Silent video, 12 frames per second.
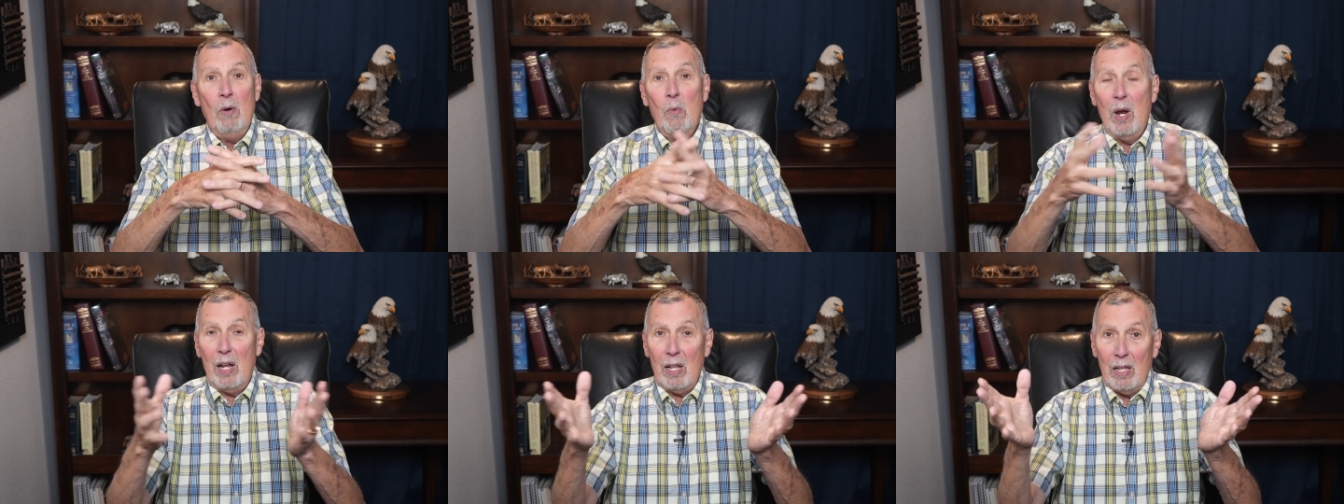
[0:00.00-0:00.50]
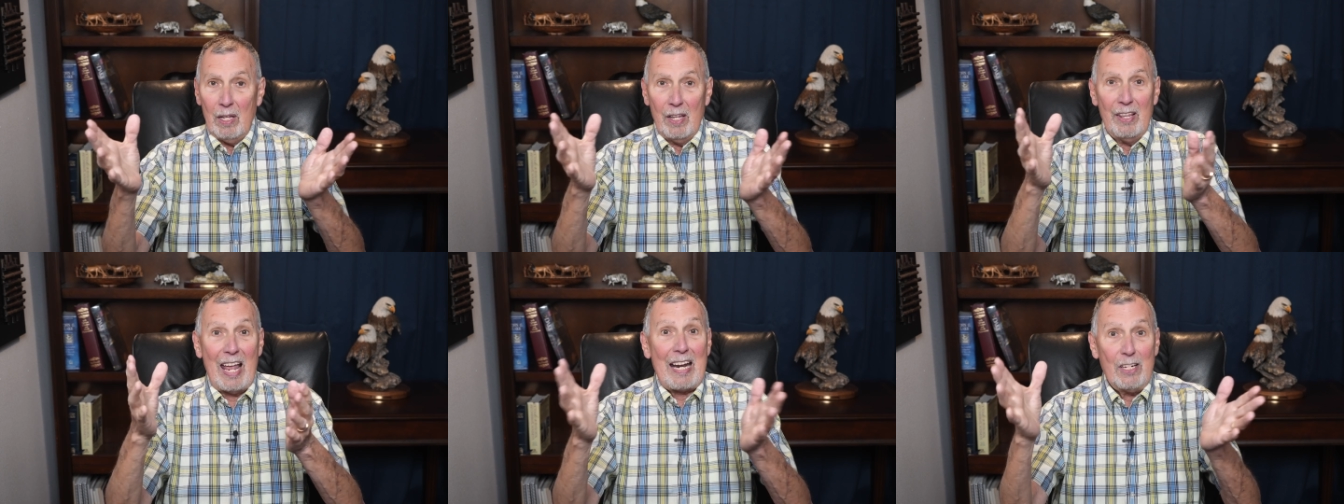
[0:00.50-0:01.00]
Well,
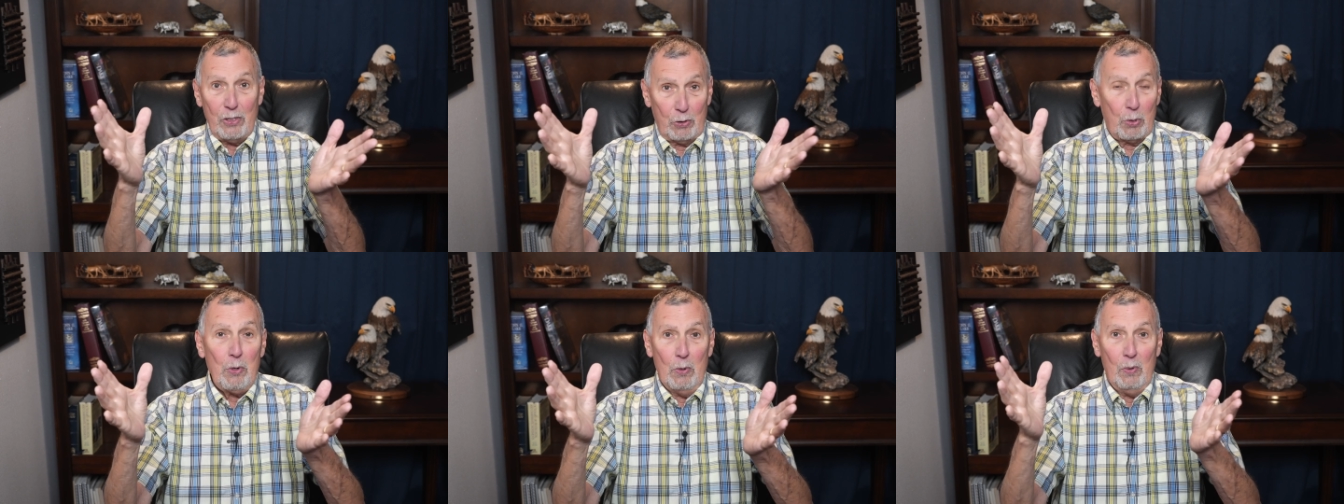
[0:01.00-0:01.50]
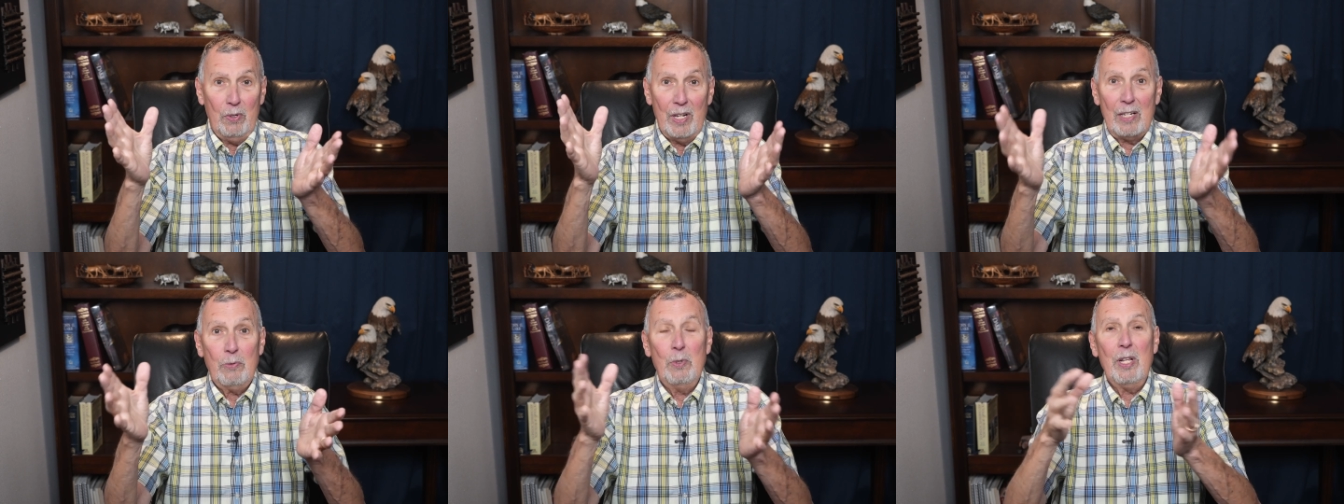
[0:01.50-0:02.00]
that is true.
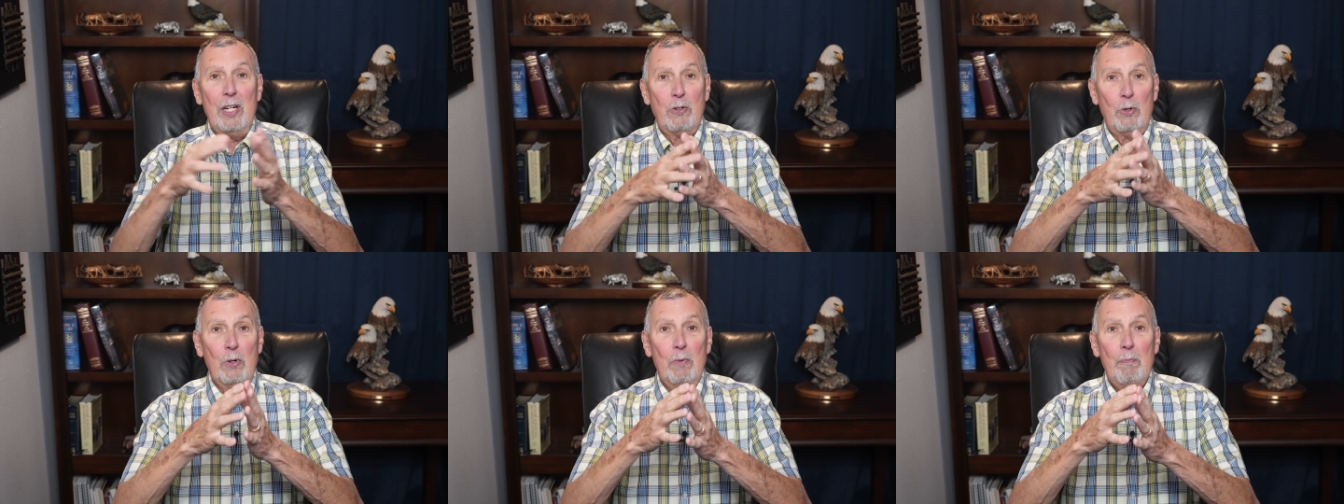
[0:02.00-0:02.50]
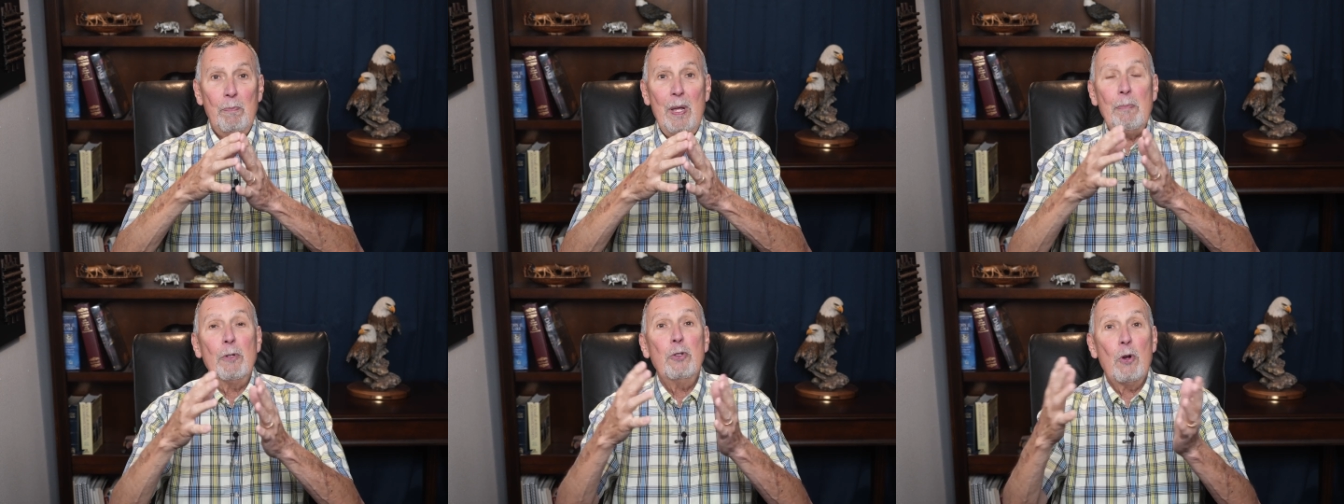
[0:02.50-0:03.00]
That's really true.
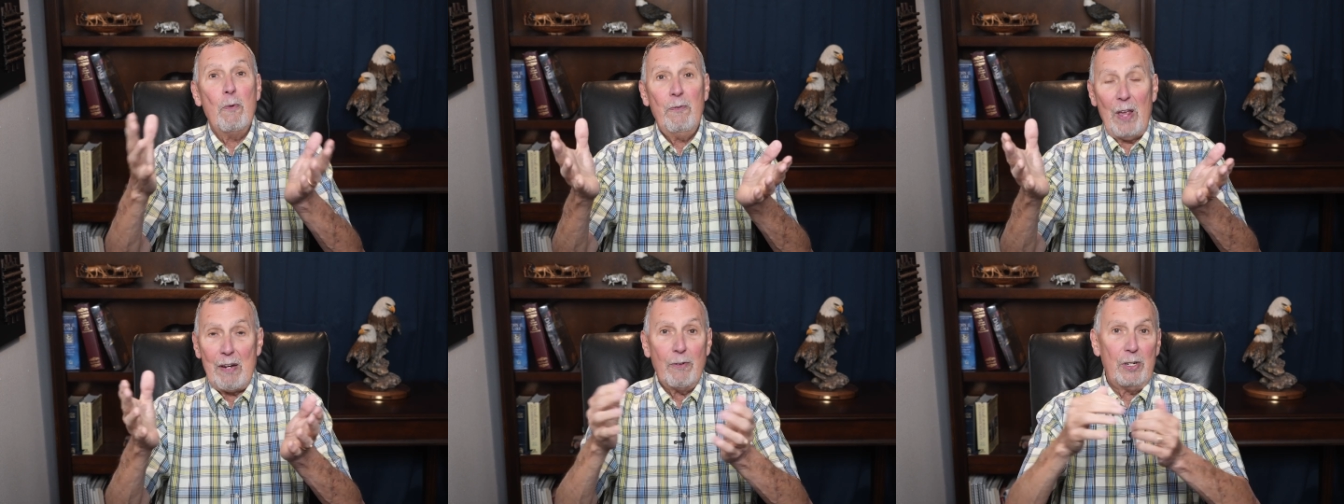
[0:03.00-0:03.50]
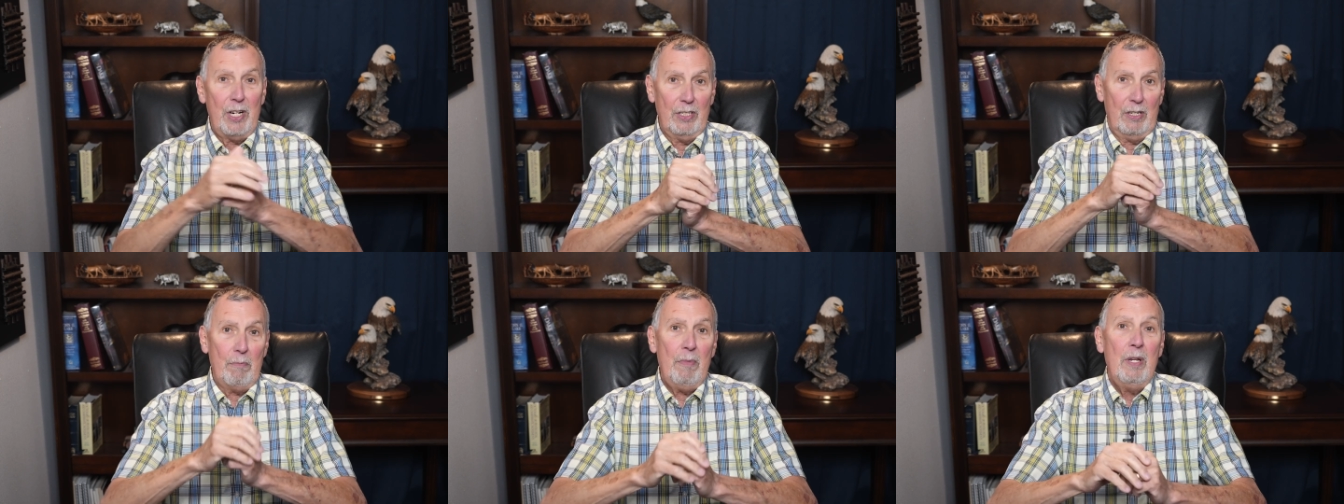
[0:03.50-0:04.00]
People show
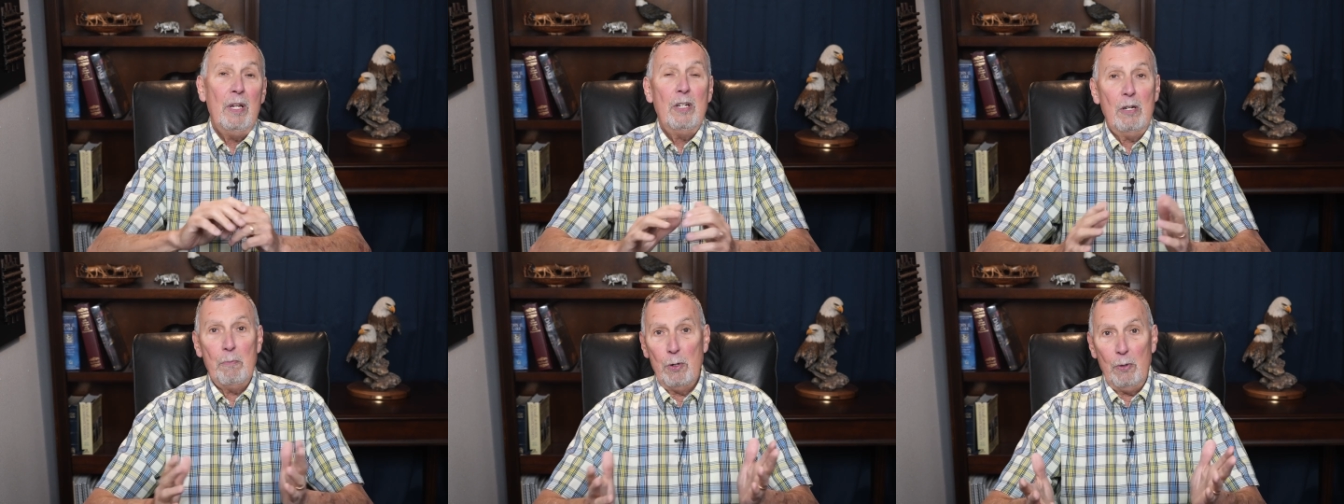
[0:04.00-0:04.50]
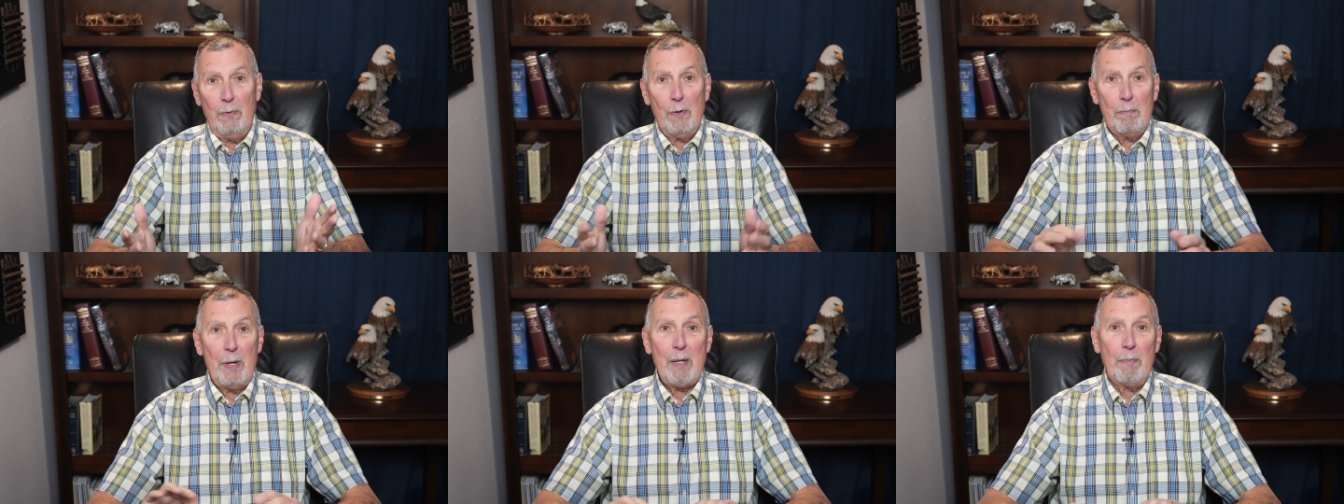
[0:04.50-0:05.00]
favoritism to
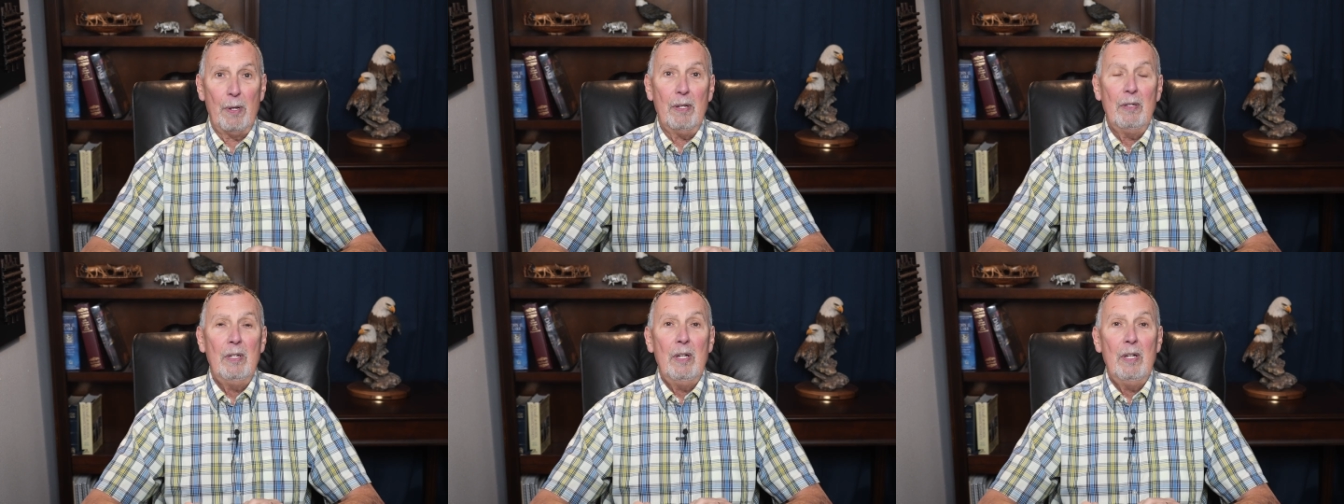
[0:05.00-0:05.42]
beautiful people.